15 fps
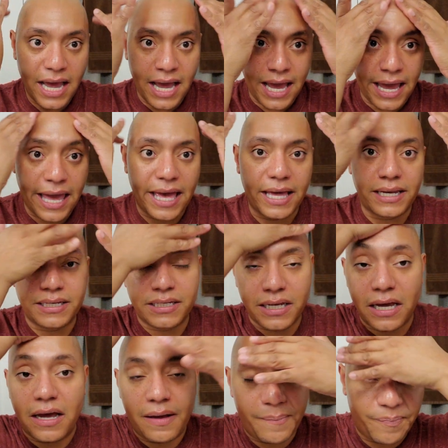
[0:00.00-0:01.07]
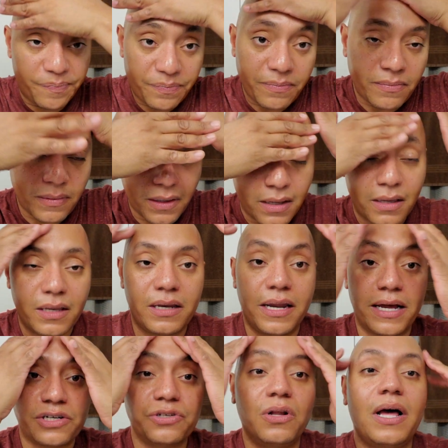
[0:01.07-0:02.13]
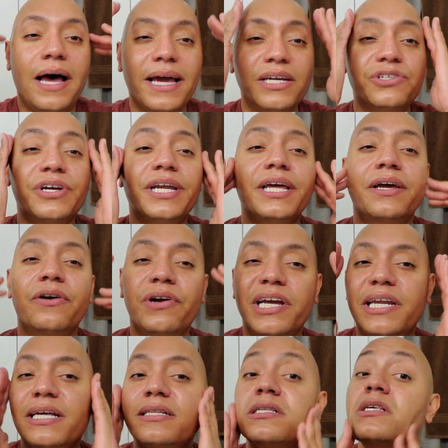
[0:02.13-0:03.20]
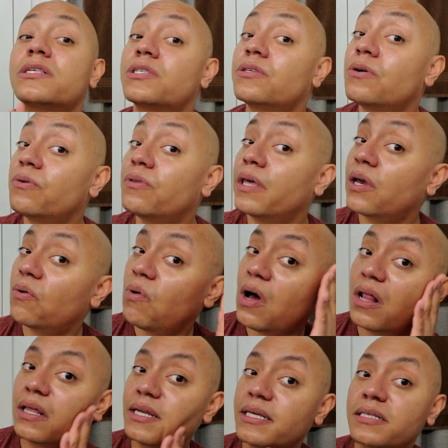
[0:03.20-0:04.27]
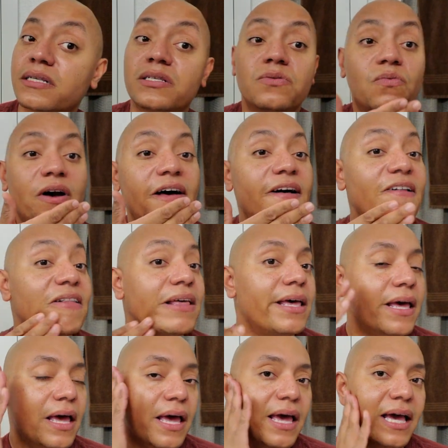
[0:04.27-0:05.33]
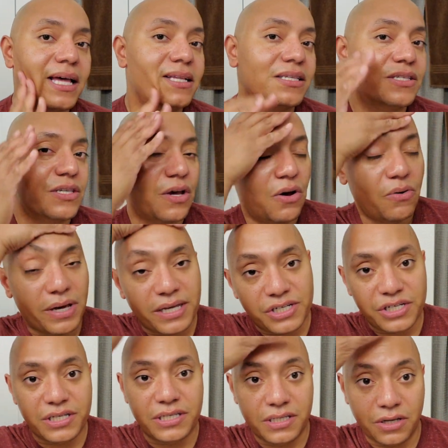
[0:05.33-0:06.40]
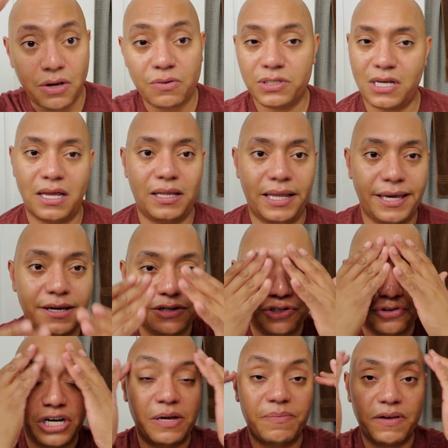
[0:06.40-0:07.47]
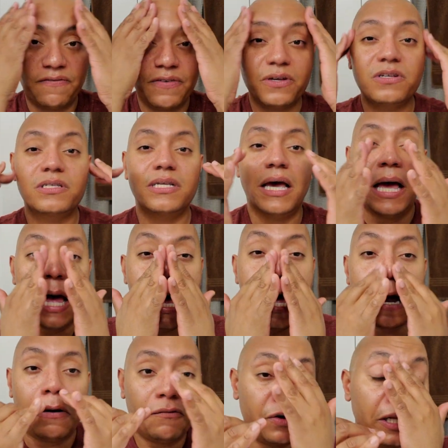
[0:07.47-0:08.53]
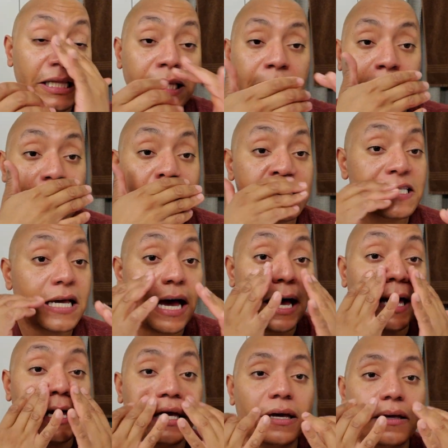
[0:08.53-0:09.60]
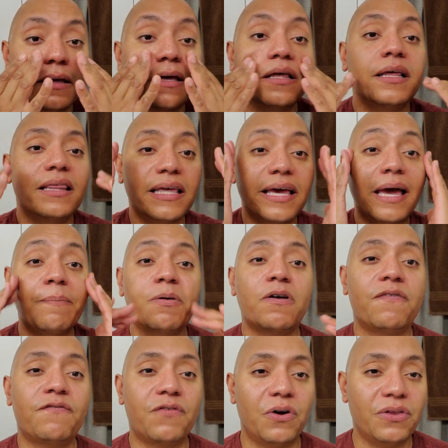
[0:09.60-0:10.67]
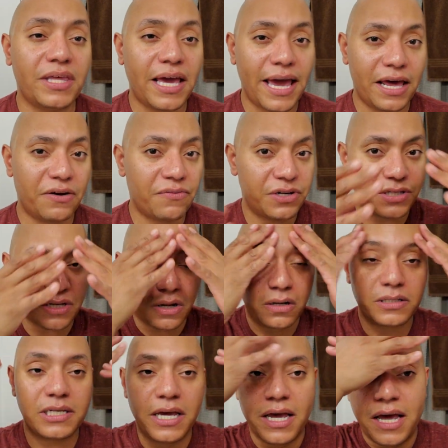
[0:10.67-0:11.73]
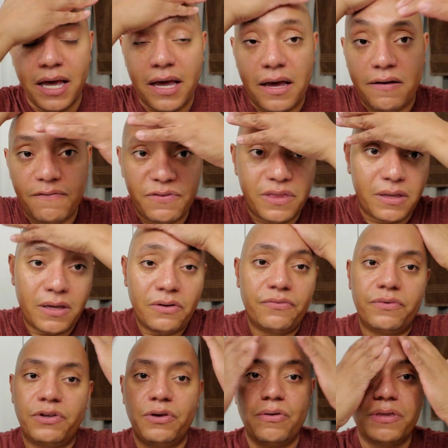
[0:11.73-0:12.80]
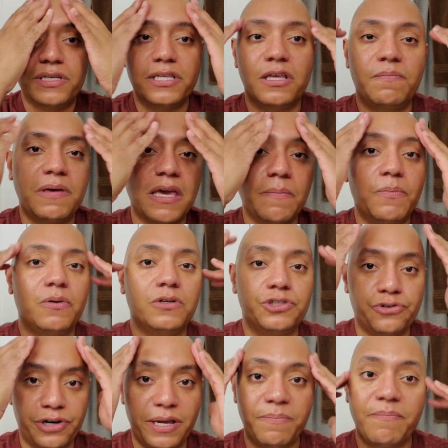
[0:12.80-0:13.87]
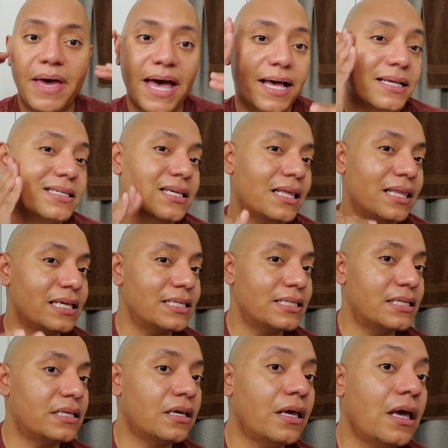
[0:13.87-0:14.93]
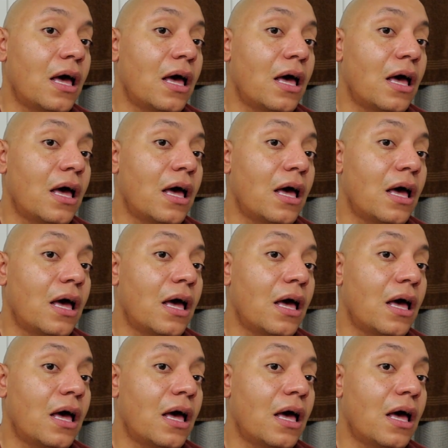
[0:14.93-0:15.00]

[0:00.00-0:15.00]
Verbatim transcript: and natural hydrating ingredients, soothing qualities as well. And so it just goes on like a dream. It feels really nice. I think I prefer the end result of the Youth to the People Dream Mask. This